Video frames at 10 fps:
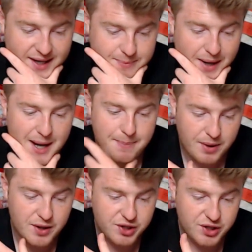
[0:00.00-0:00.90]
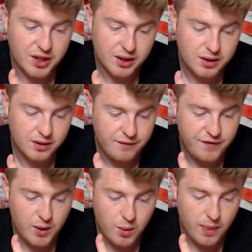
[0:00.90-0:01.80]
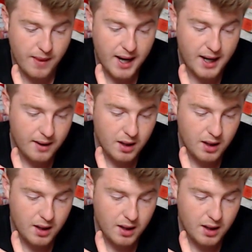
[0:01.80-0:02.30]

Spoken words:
my personal view on that.